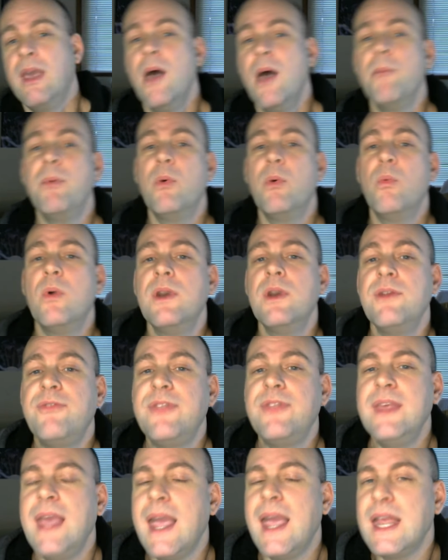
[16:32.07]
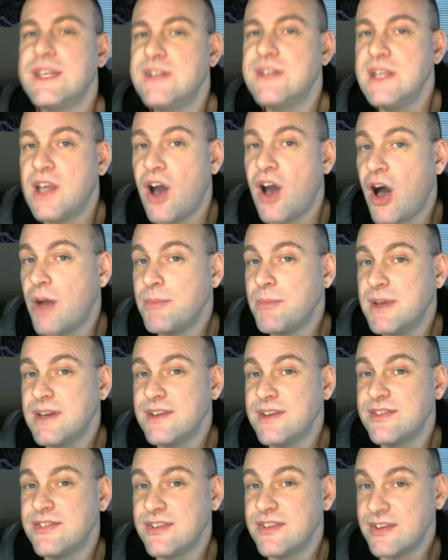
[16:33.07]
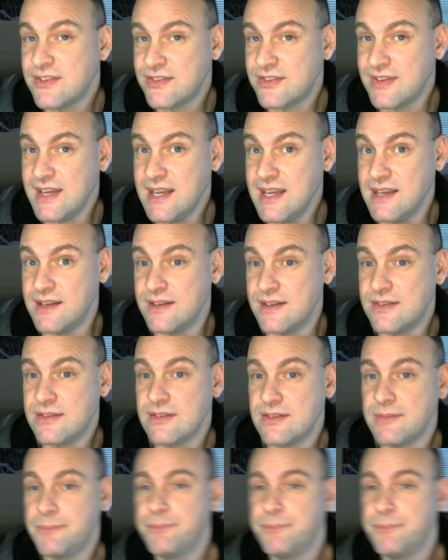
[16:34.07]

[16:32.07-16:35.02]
But what if the anti communist succeeds?